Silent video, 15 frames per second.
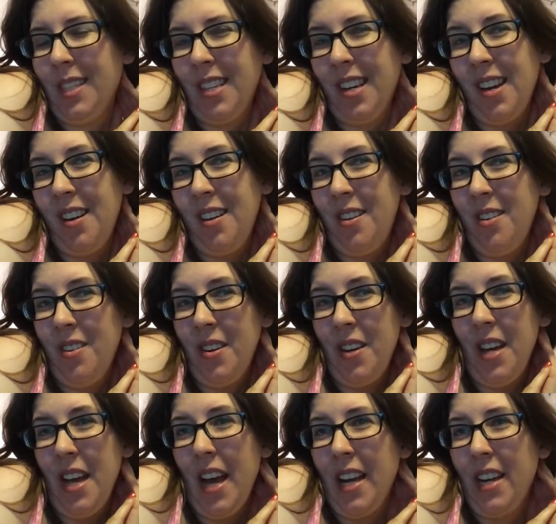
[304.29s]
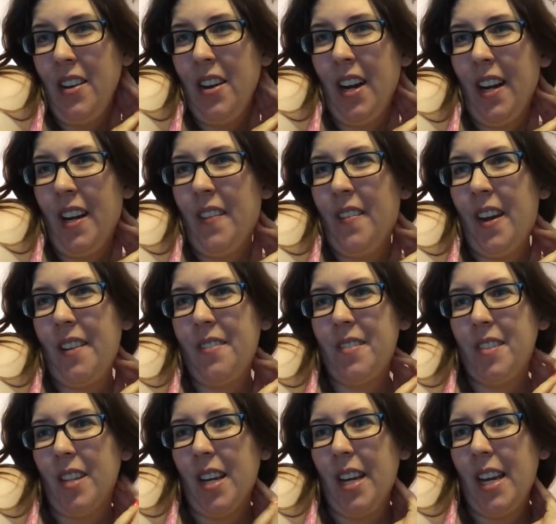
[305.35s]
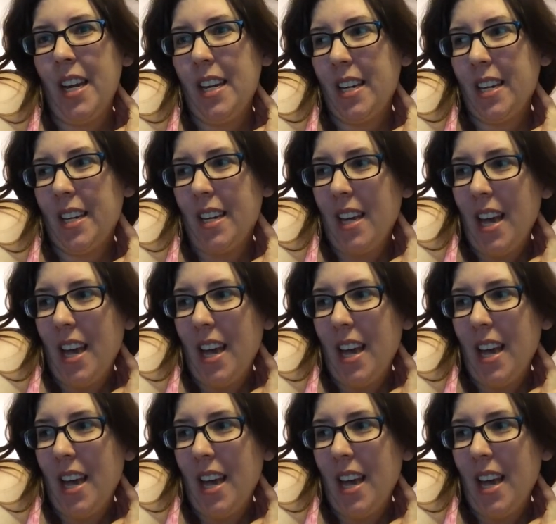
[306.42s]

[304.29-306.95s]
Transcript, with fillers: so yeah, you kind of have to like